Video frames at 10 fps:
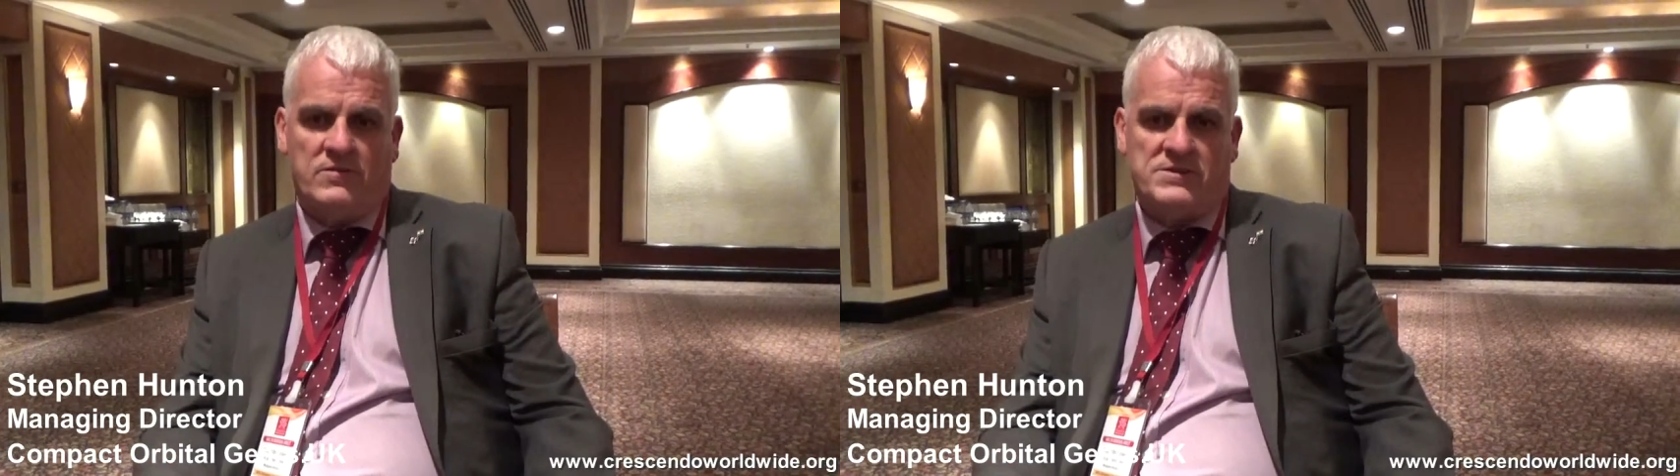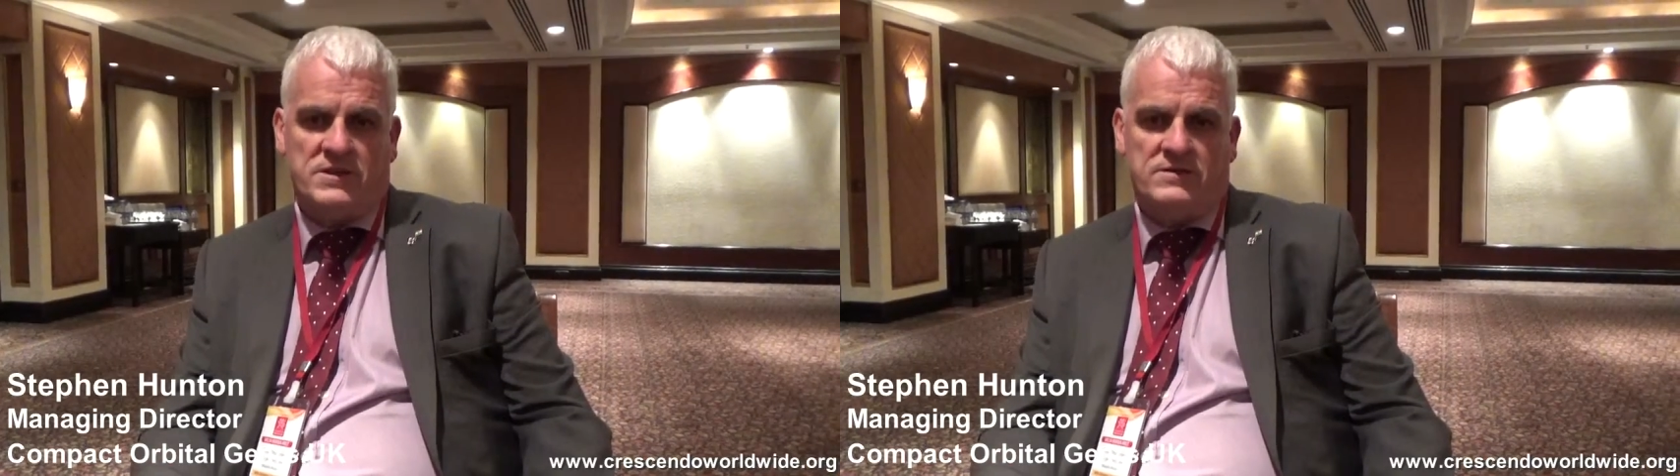
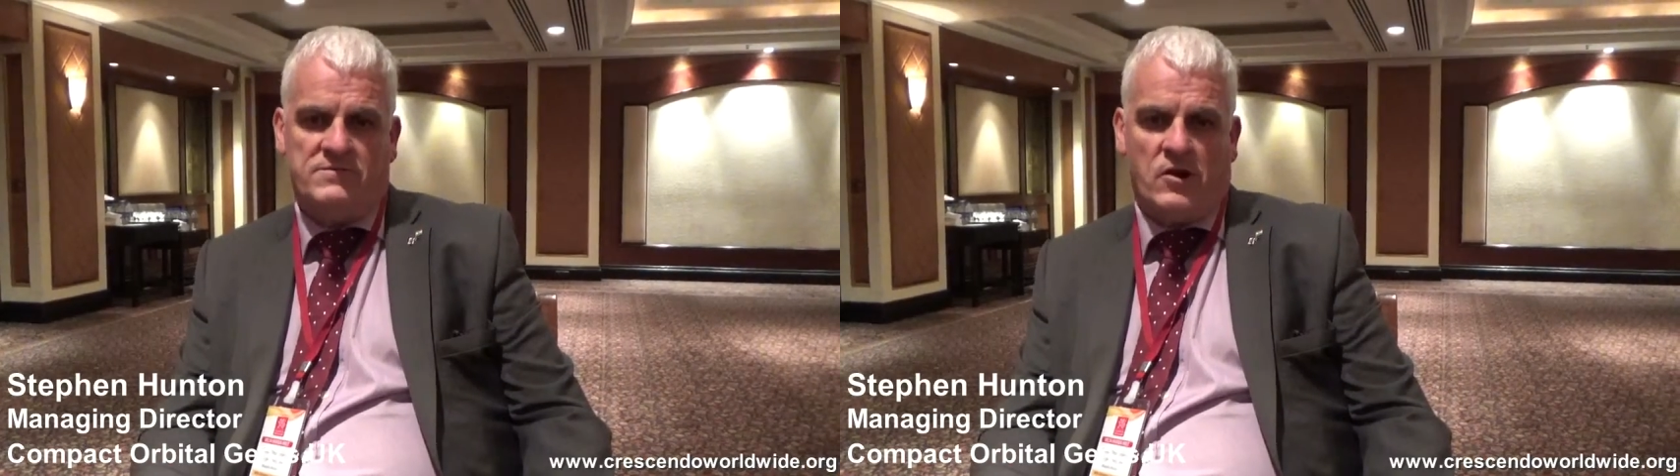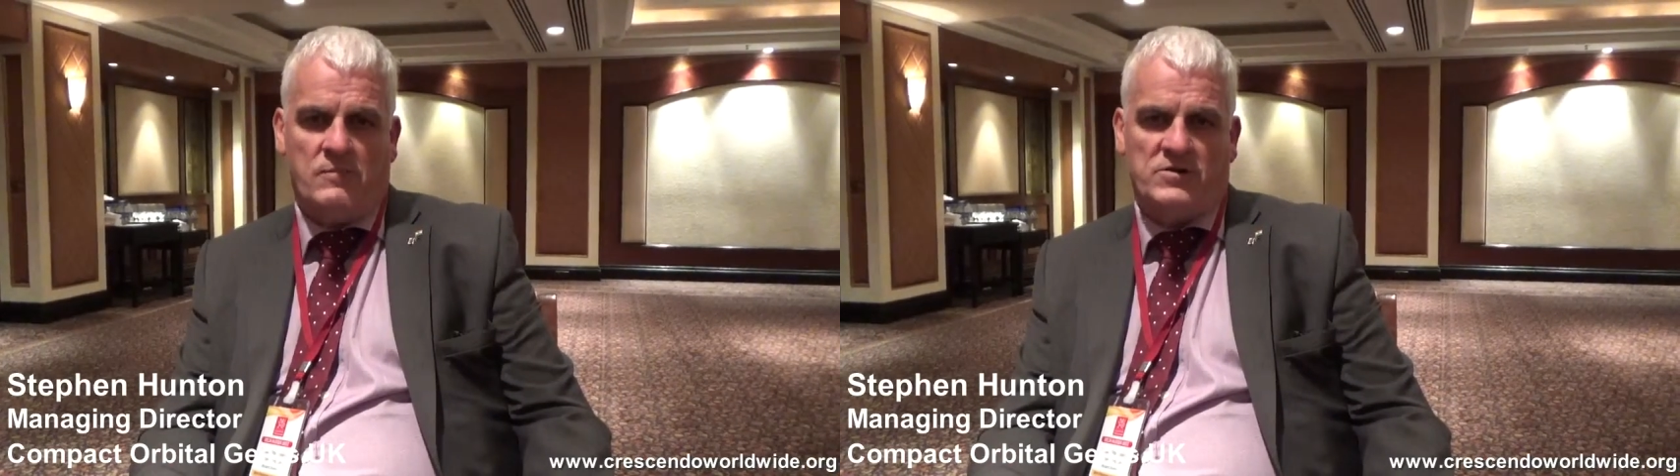visit is
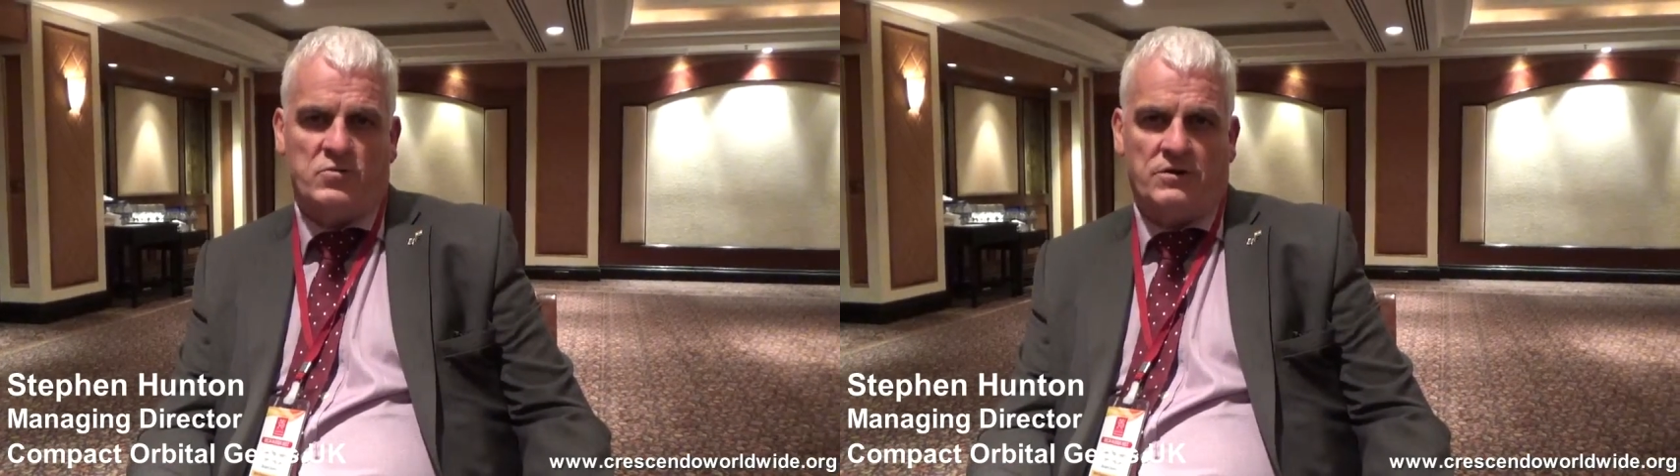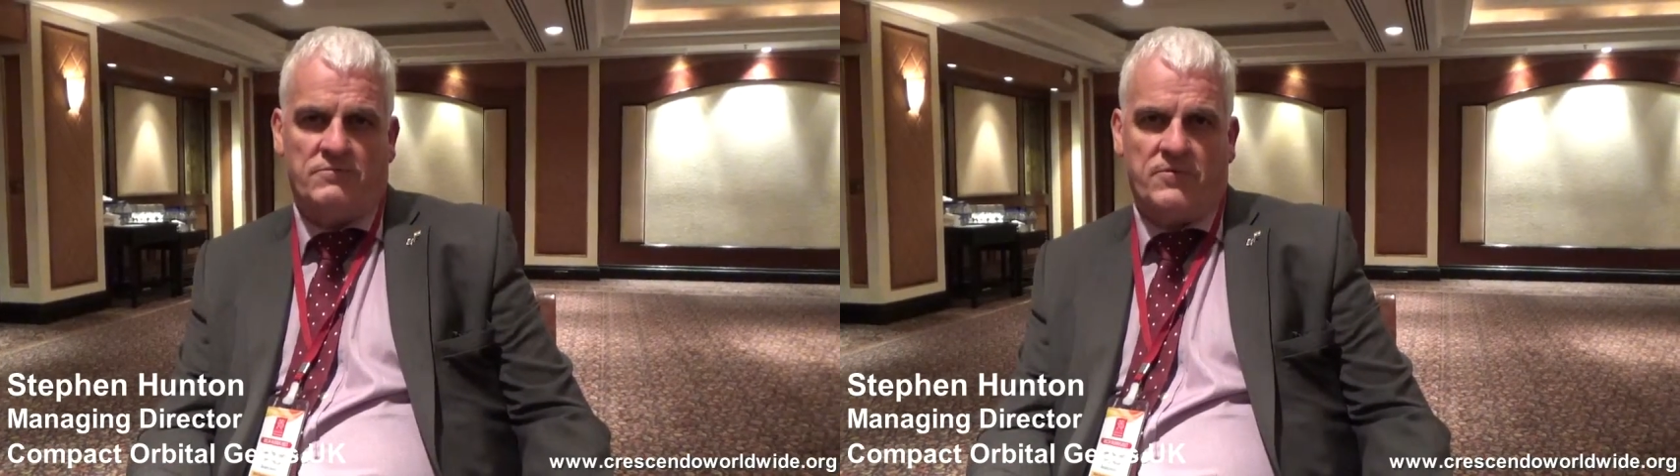very much
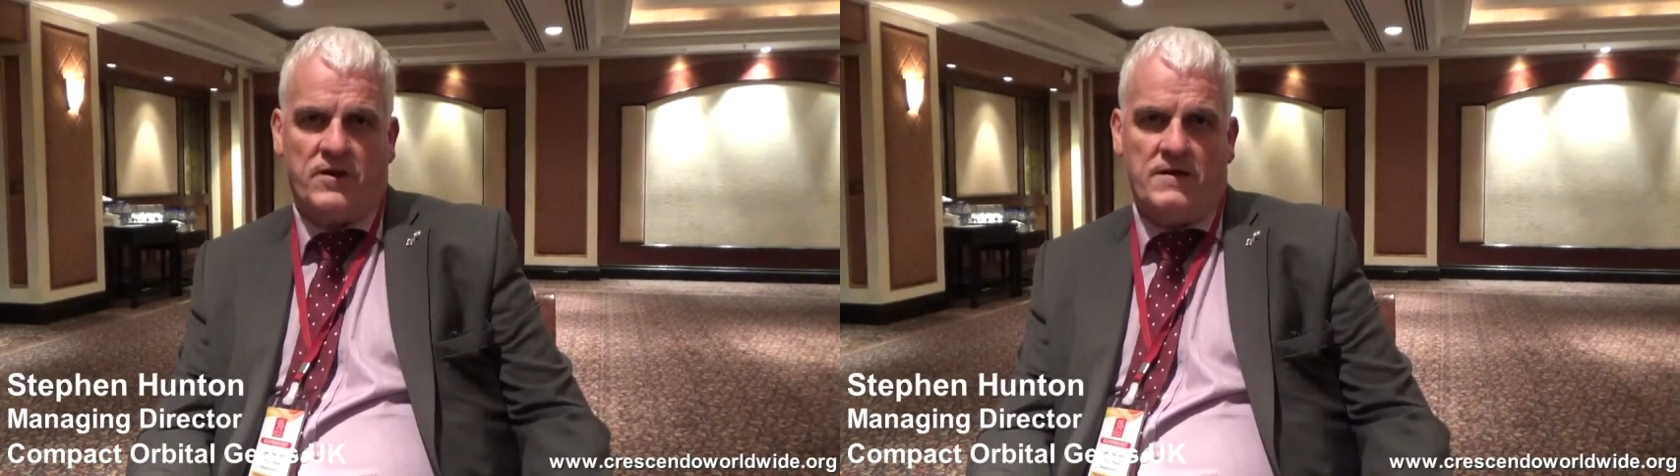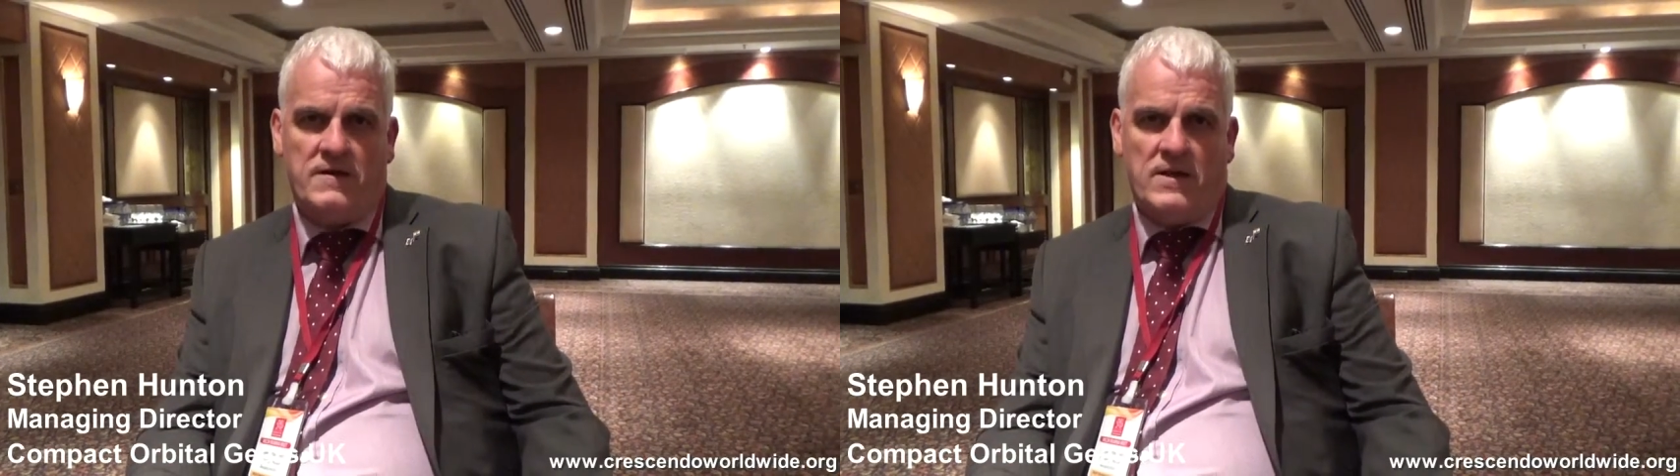one
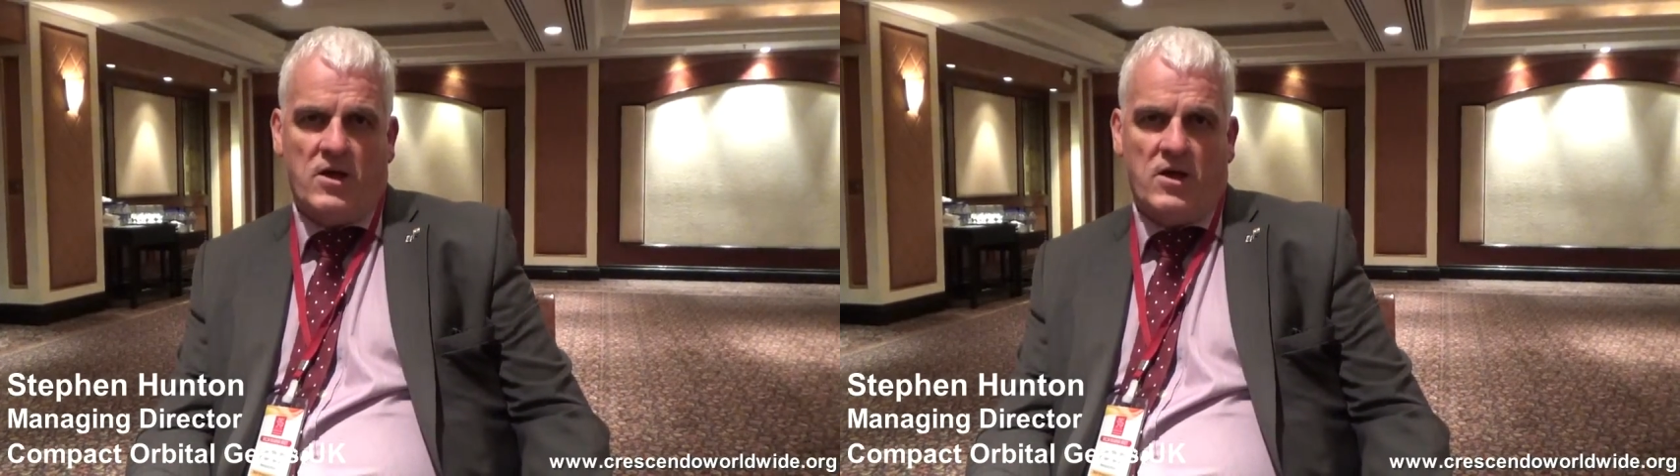of